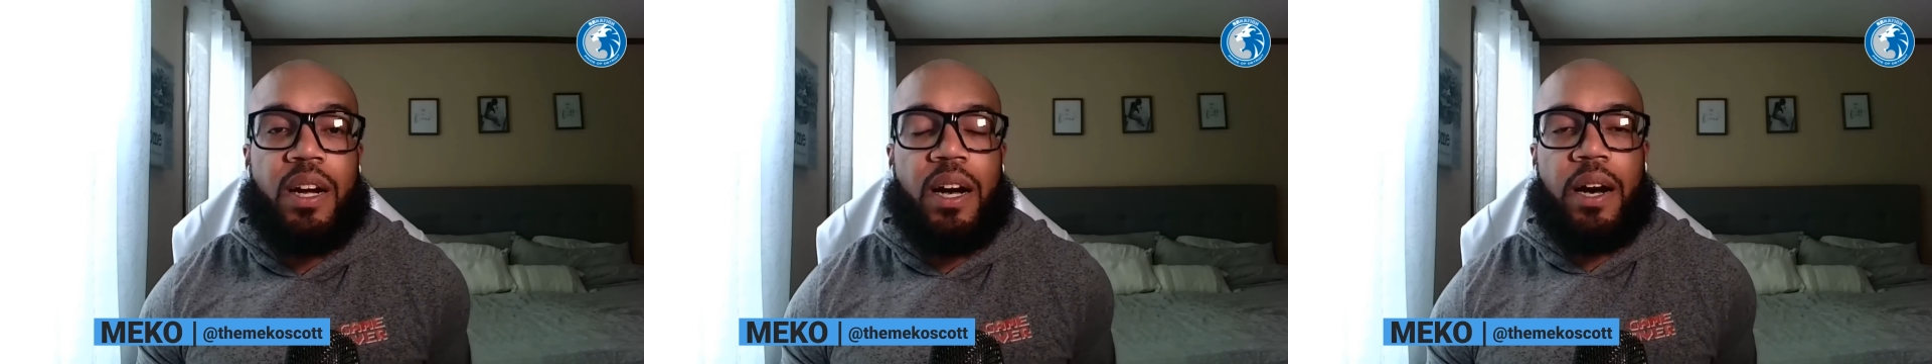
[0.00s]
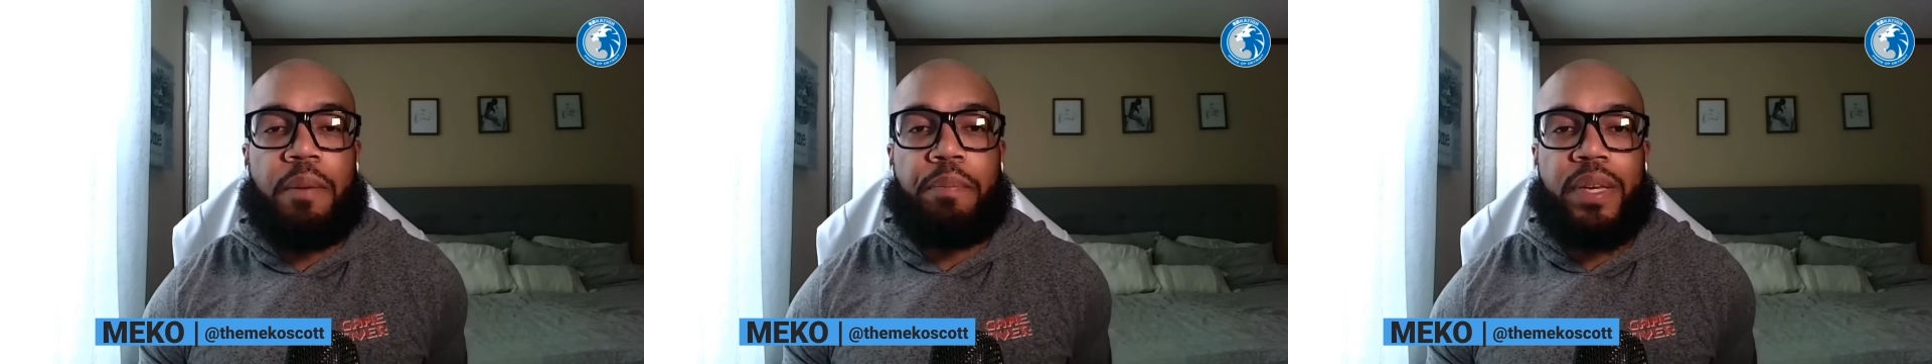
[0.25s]

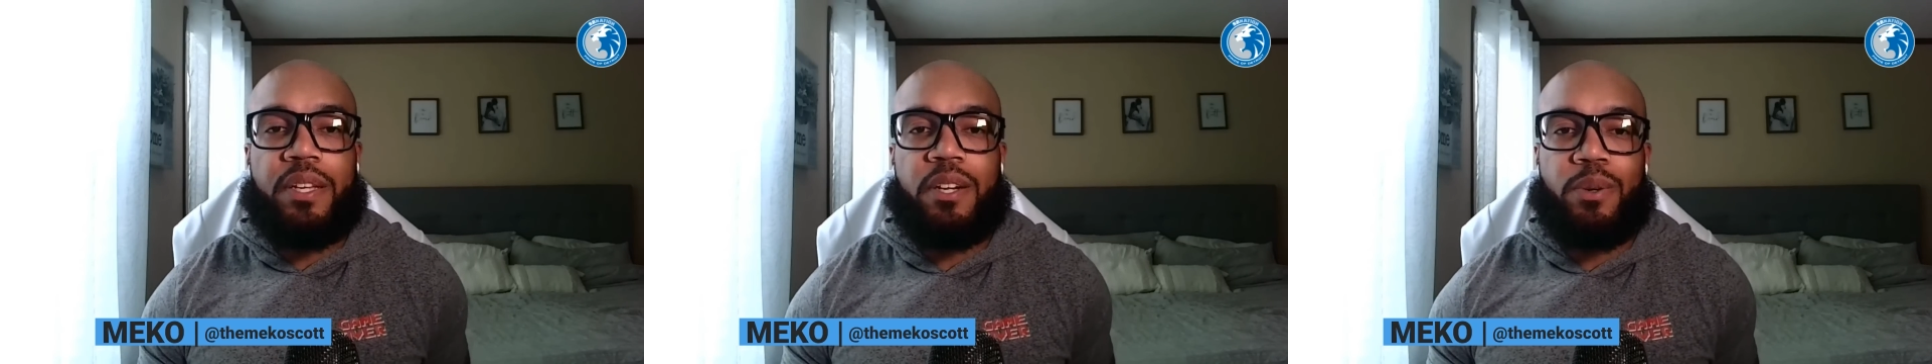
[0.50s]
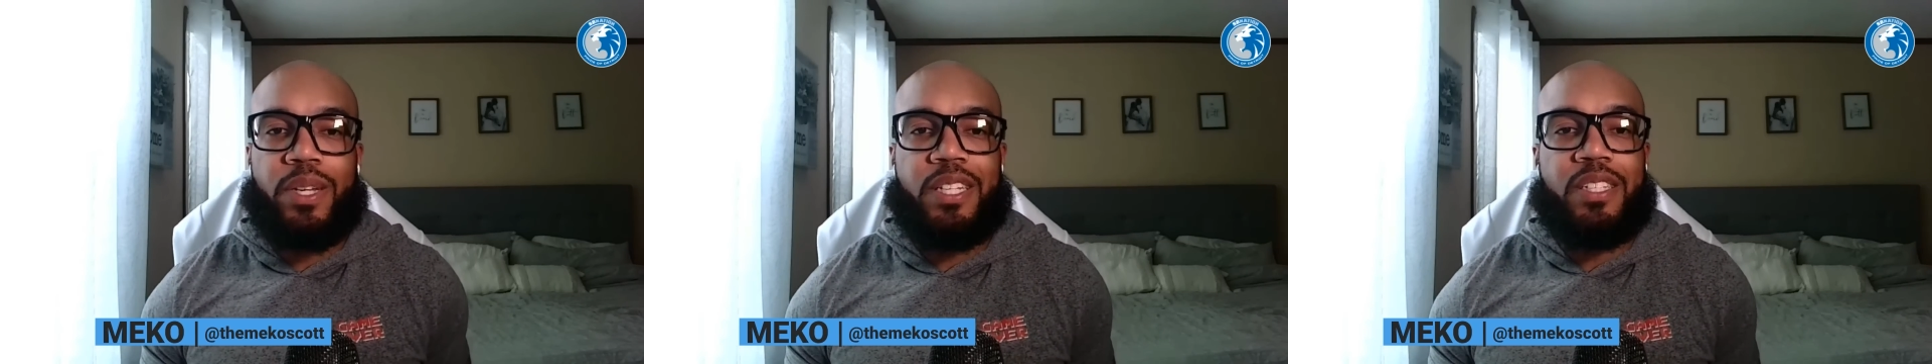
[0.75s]
I'm
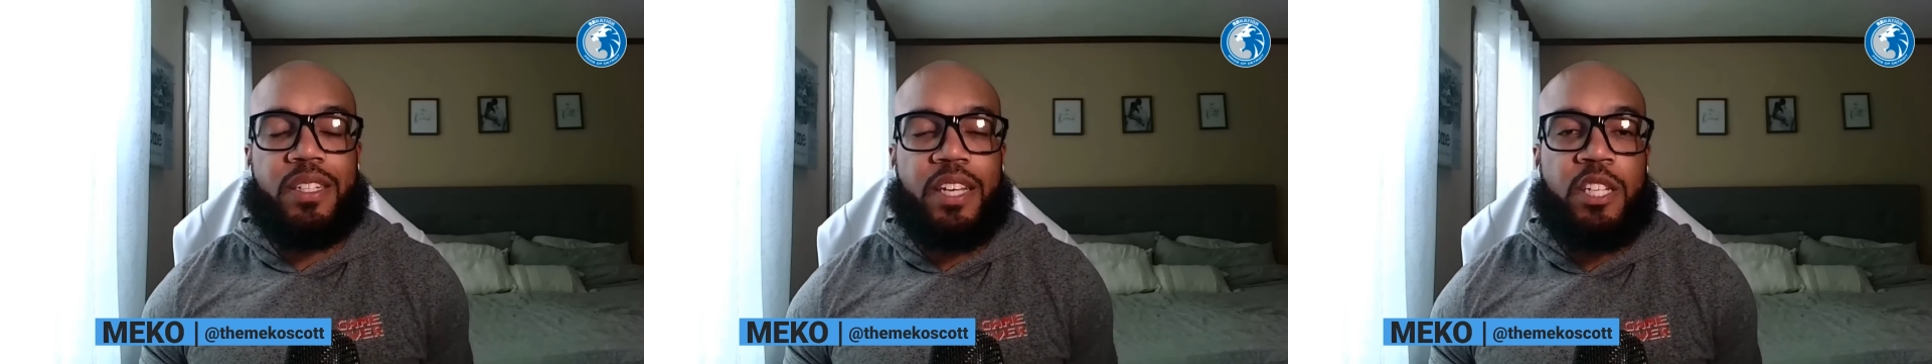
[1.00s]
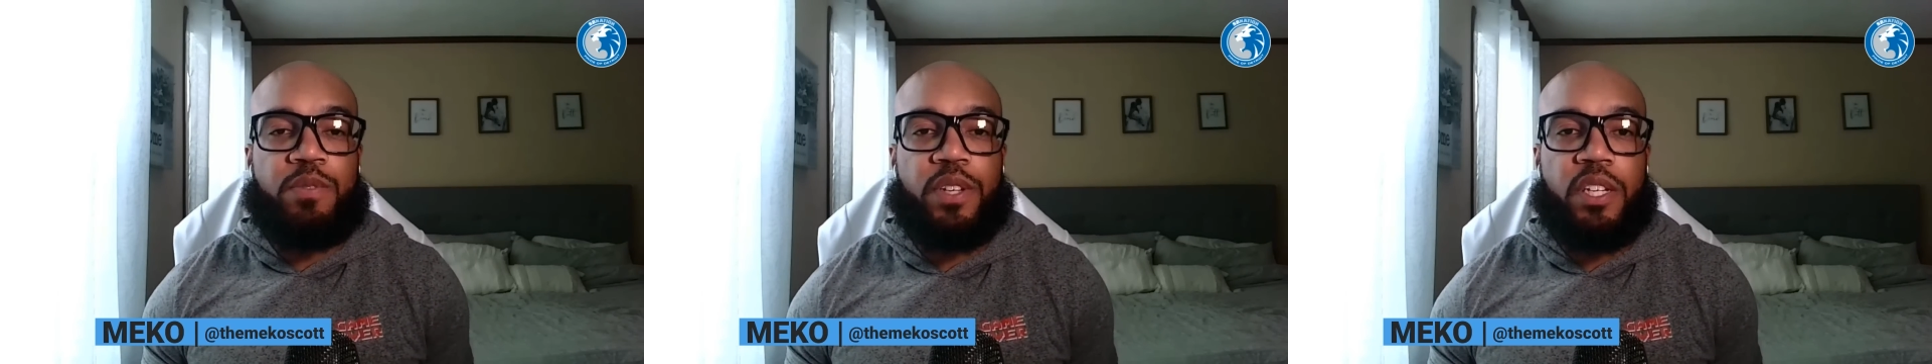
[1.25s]
Miko, and in
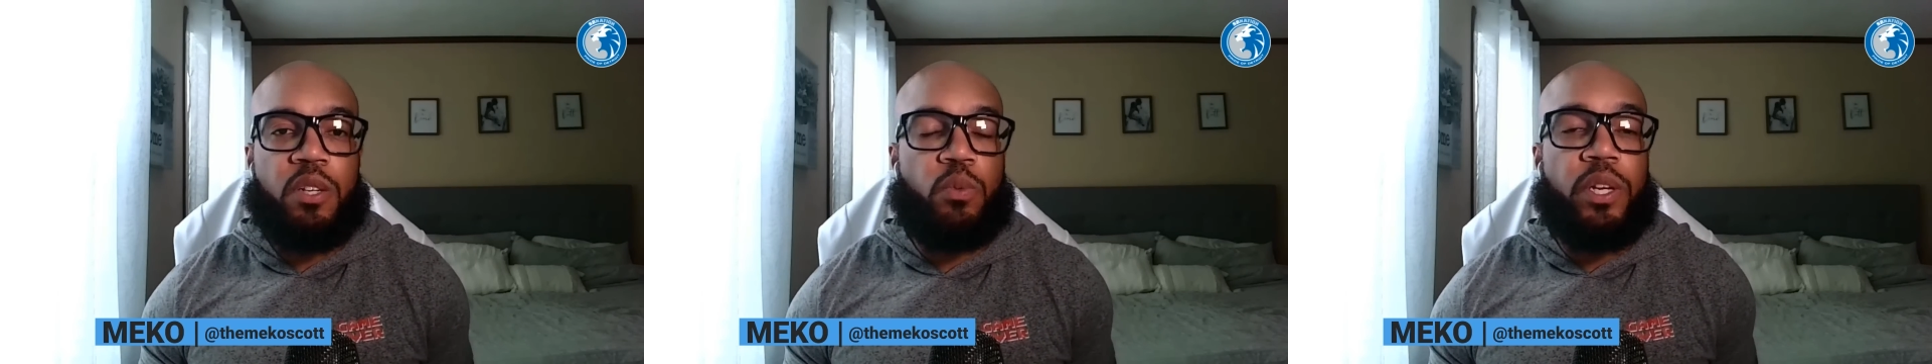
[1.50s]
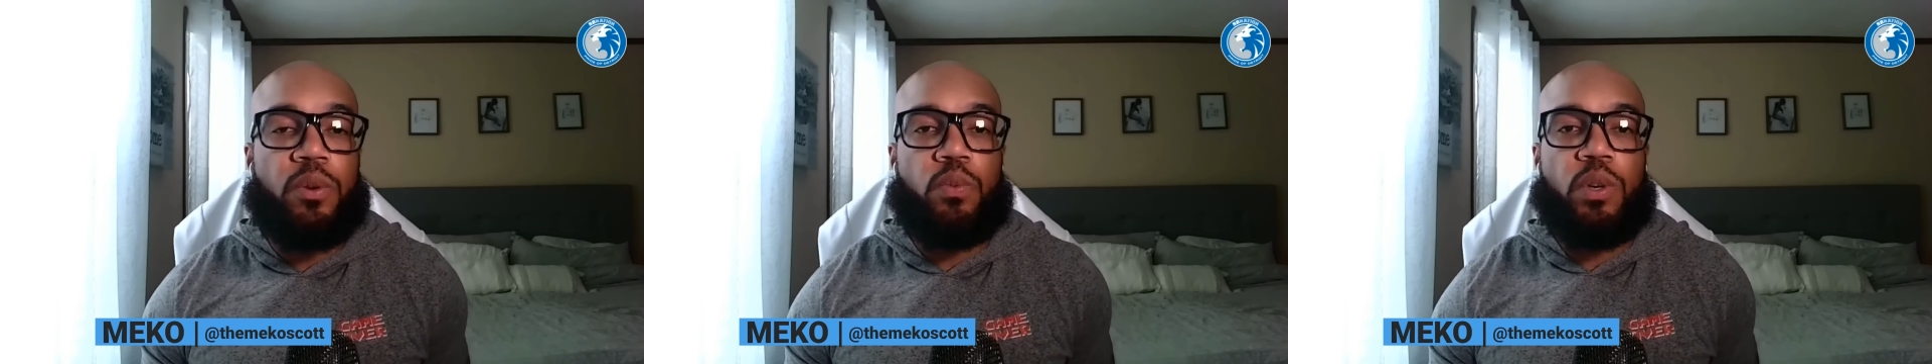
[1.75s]
today's video,
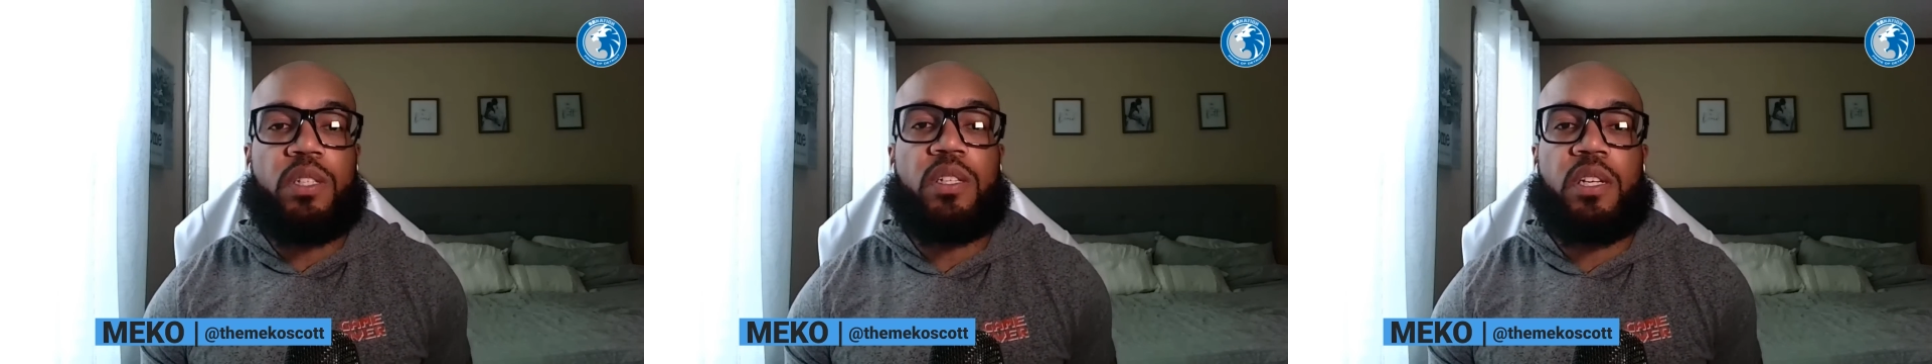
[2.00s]
we are once